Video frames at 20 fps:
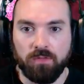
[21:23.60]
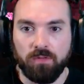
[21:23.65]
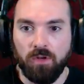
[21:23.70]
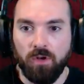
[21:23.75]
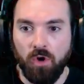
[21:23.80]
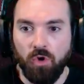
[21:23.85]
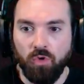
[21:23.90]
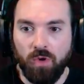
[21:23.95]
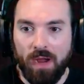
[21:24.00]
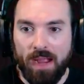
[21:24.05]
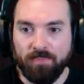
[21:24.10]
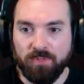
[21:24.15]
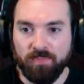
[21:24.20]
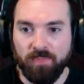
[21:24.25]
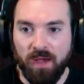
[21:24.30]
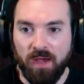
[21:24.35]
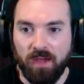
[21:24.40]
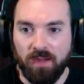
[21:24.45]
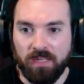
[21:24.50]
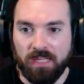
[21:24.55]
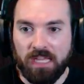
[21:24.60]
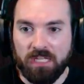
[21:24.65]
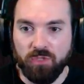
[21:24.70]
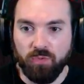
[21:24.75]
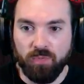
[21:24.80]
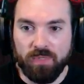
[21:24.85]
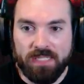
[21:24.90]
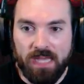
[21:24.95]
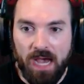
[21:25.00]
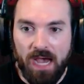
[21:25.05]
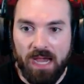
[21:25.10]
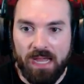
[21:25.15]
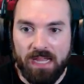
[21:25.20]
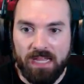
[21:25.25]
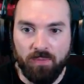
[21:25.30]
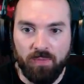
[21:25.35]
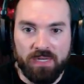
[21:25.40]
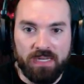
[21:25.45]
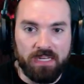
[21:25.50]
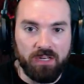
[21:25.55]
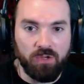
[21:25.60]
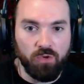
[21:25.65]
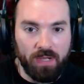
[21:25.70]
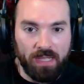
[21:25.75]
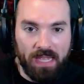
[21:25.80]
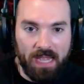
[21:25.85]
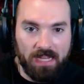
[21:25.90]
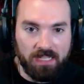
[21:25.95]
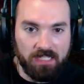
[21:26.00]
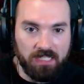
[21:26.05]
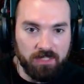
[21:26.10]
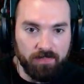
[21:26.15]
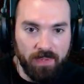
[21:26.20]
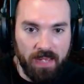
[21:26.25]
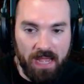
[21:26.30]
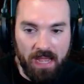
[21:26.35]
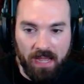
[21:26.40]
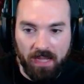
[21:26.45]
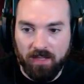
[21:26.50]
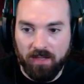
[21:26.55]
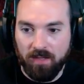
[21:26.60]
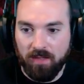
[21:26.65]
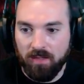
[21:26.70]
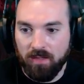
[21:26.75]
oh crap spot. In case we die and we need quick access back.